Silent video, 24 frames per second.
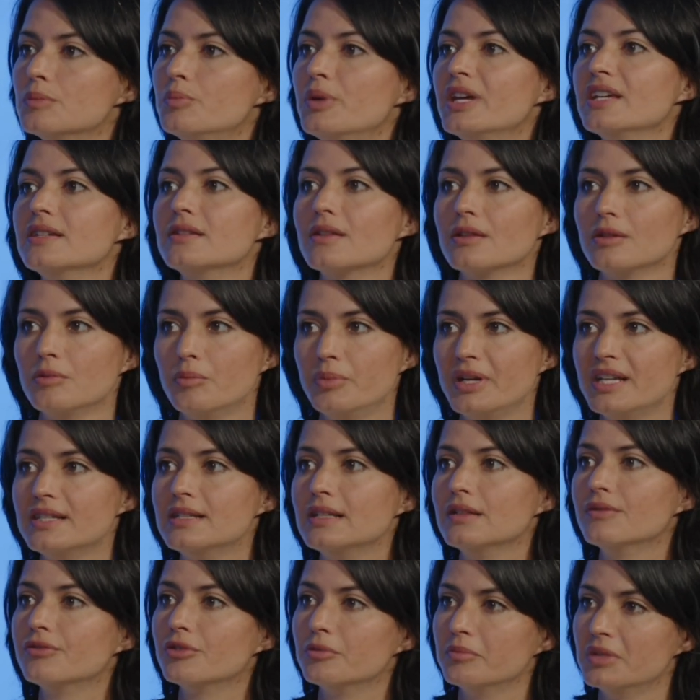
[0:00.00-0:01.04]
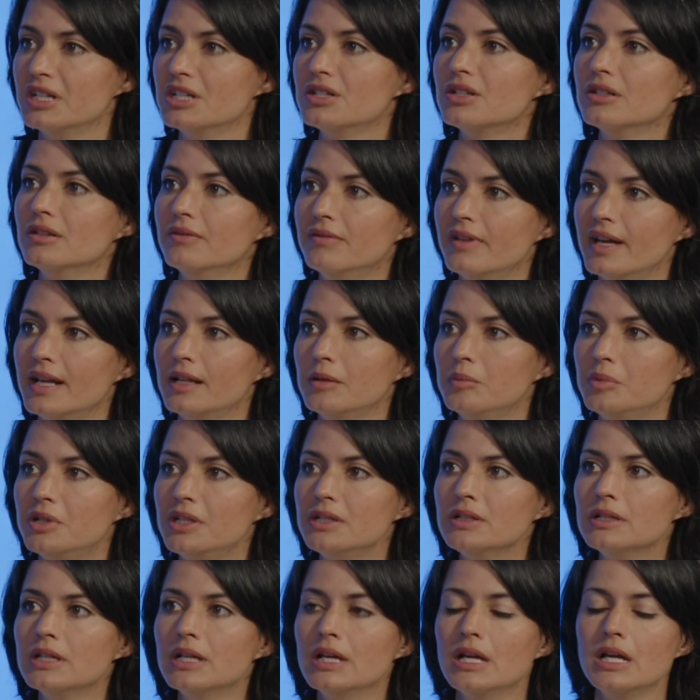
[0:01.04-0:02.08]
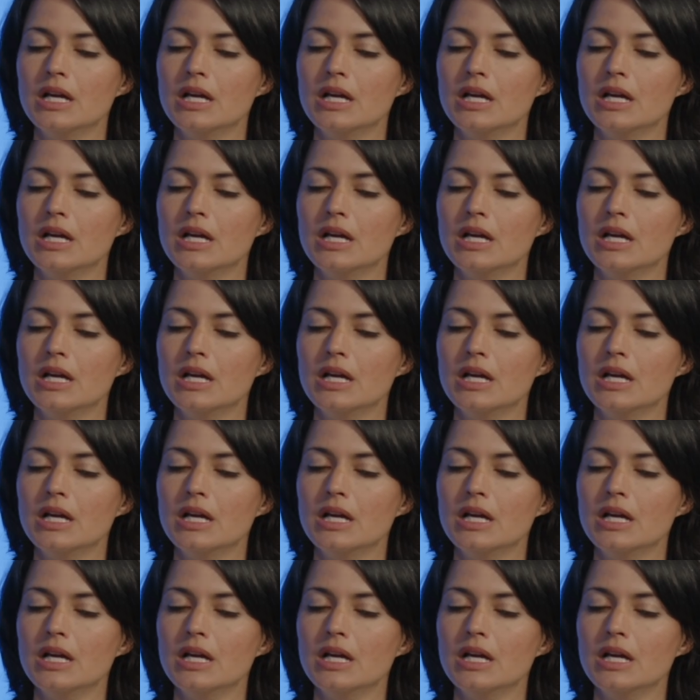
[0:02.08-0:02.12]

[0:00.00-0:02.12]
based on the best information available.